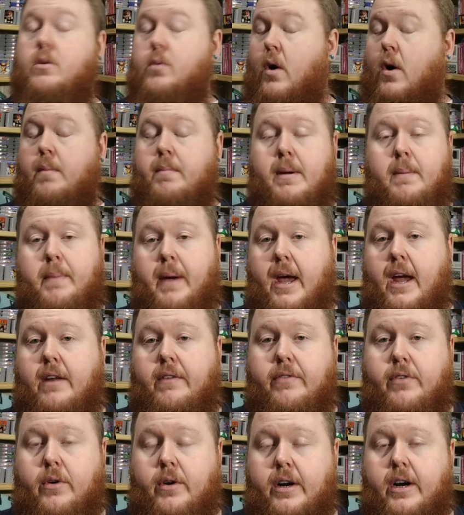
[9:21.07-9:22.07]
You won't be
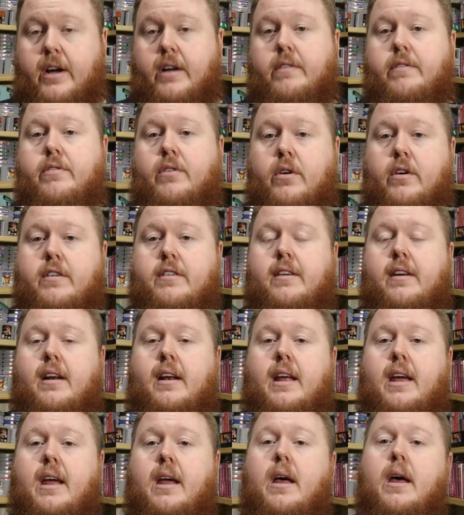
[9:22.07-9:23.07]
paid for it,
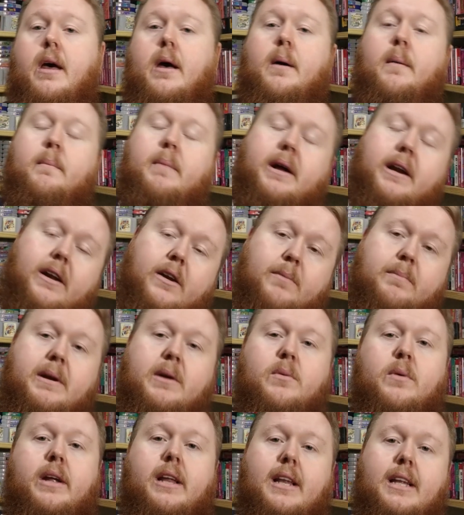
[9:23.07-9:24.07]
unfortunately, but it'll
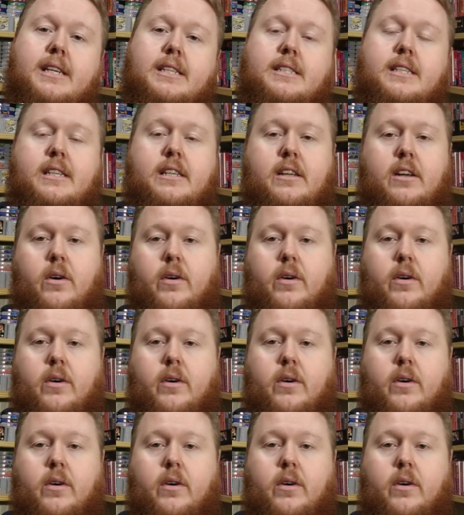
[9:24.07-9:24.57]
be relisted.